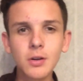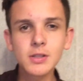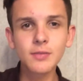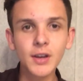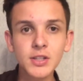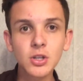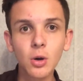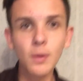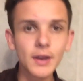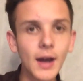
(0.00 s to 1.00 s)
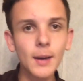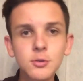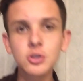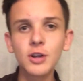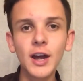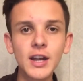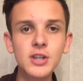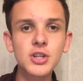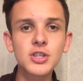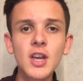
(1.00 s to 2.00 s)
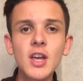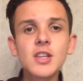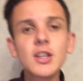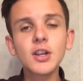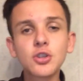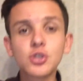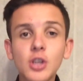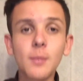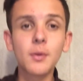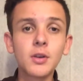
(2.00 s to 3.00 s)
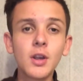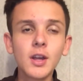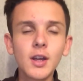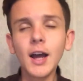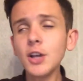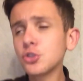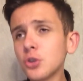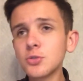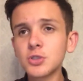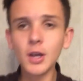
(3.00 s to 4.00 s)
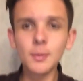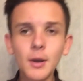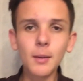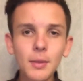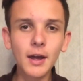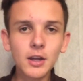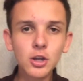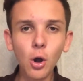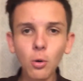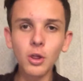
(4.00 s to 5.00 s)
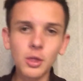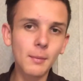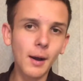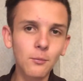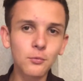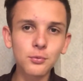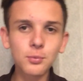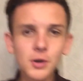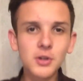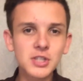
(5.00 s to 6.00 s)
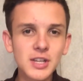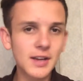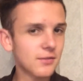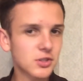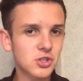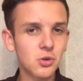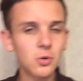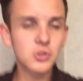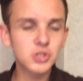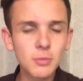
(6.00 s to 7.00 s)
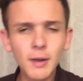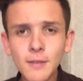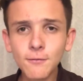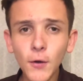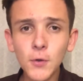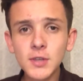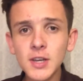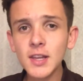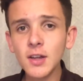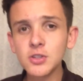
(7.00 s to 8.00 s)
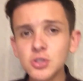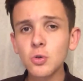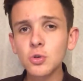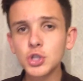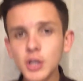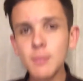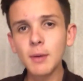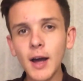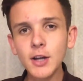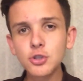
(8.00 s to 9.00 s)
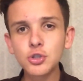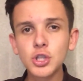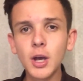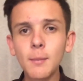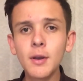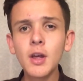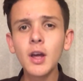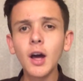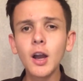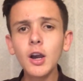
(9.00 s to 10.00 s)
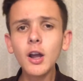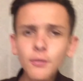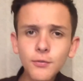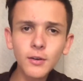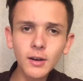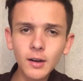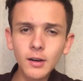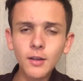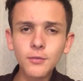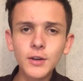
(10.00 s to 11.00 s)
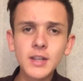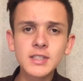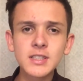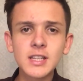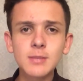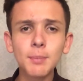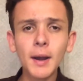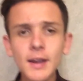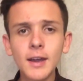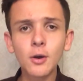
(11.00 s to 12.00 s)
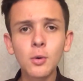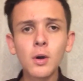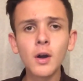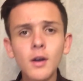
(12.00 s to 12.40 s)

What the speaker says: got his first goal in absolute ages. So Andrew Surman up there, goal of the month because he never scores. Jermaine Defoe did get on the score sheet, but Andrew Surman, a lovely assist, back heel